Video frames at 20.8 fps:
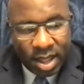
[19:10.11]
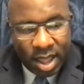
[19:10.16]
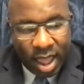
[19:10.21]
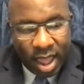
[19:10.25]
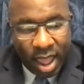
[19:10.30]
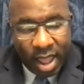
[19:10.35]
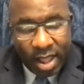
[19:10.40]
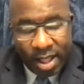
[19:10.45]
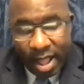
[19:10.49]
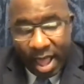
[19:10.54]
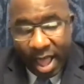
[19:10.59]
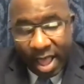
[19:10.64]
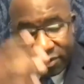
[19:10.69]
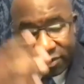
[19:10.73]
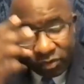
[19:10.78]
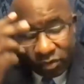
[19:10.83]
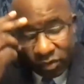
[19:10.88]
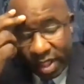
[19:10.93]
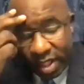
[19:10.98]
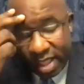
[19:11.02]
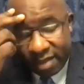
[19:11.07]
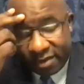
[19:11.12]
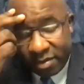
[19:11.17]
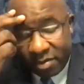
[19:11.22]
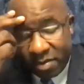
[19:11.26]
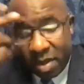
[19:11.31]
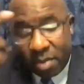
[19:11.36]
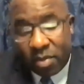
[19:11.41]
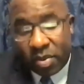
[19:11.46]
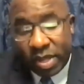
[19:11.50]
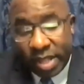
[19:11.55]
And that's a
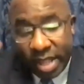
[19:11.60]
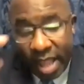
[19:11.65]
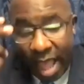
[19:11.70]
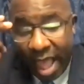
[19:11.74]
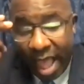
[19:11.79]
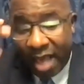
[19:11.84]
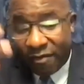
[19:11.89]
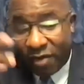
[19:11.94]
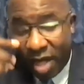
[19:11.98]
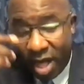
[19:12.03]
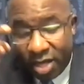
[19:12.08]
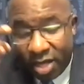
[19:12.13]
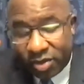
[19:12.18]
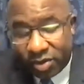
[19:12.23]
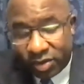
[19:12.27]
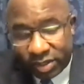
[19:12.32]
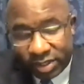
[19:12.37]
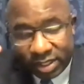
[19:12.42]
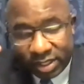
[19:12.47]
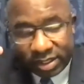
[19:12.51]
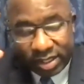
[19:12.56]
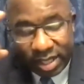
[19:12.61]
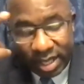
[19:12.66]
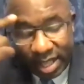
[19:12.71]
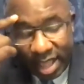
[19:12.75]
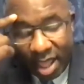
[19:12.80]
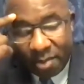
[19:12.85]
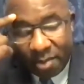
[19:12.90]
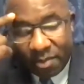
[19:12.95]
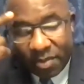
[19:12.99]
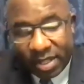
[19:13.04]
memory. I have others that stick out,